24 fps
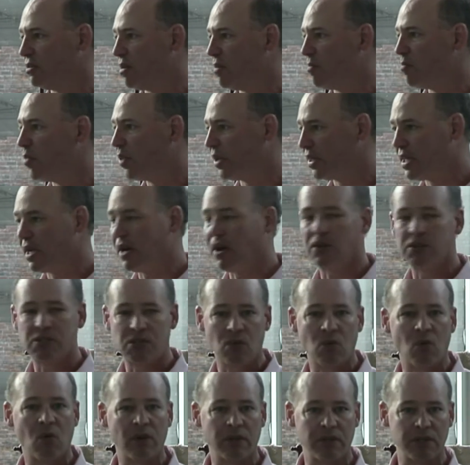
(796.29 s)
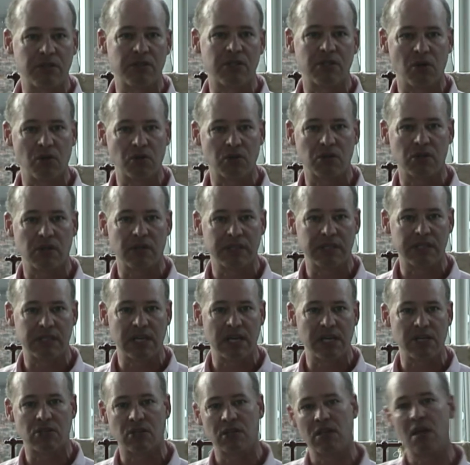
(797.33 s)
uh, but they also wanted
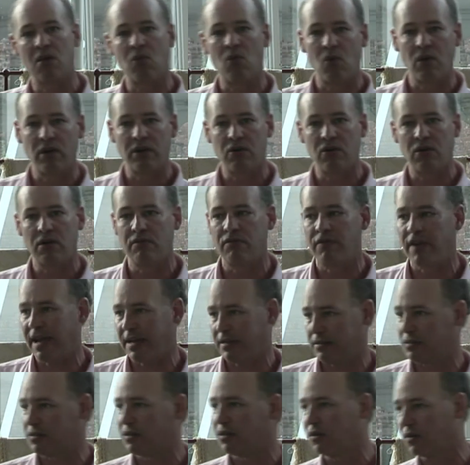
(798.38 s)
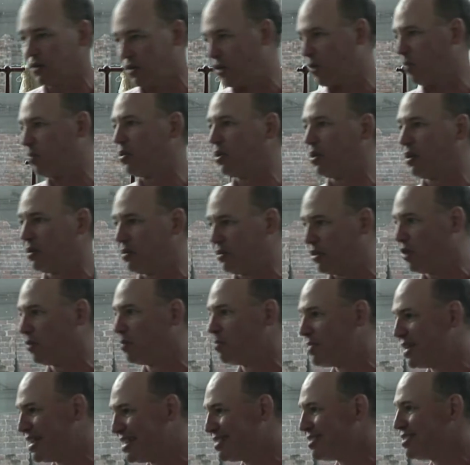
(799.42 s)
socialization. They wanted to advance their, their, their
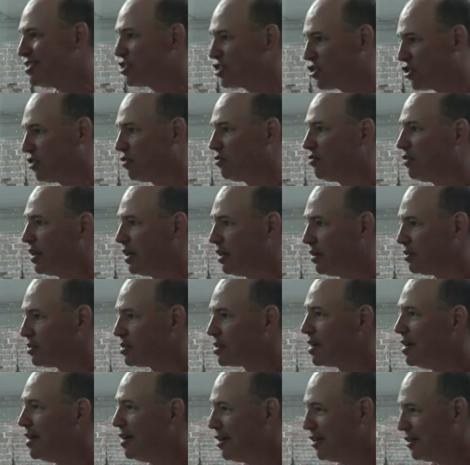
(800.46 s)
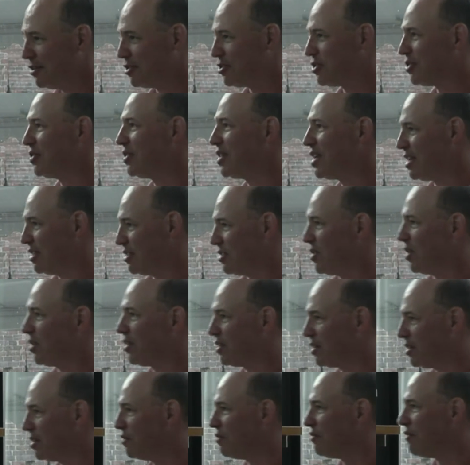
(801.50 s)
business careers. So they
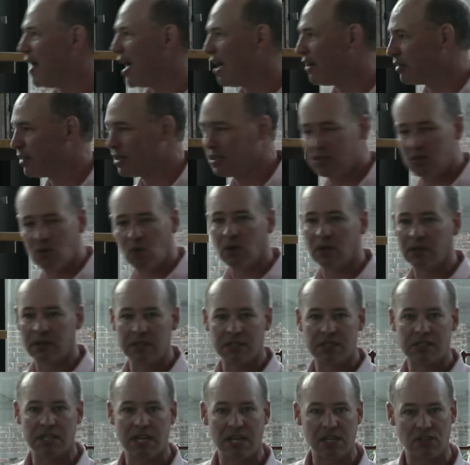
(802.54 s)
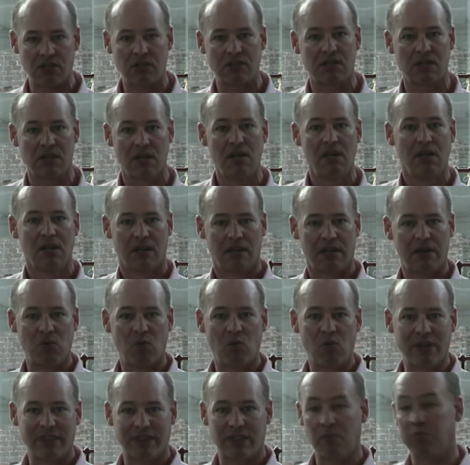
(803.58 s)
started to found these organizations uh,
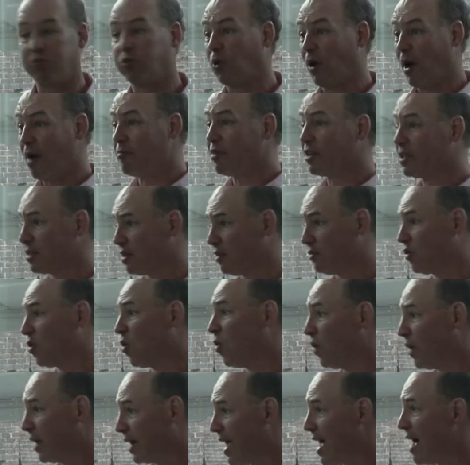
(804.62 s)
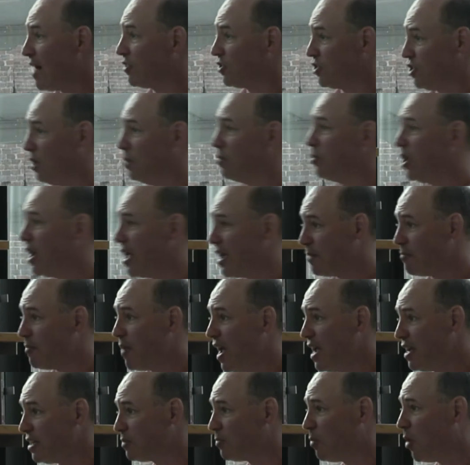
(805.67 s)
with the premise of going out to play
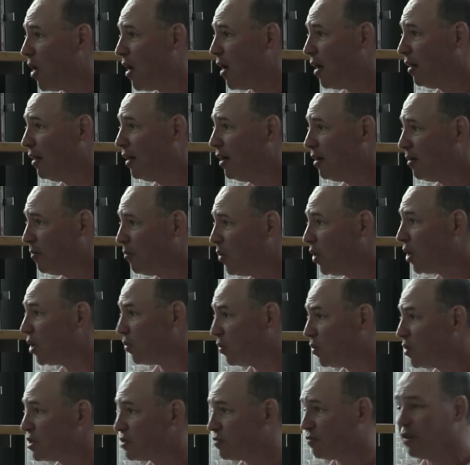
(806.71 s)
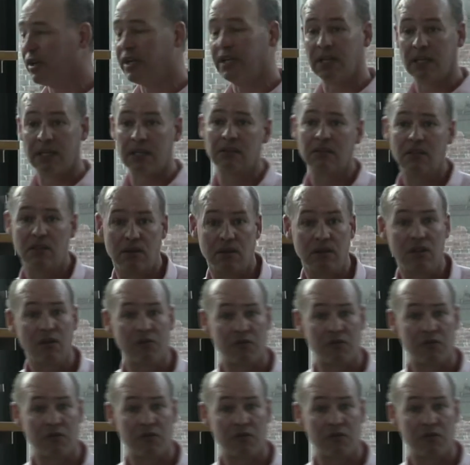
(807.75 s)
baseball but it was really the, the,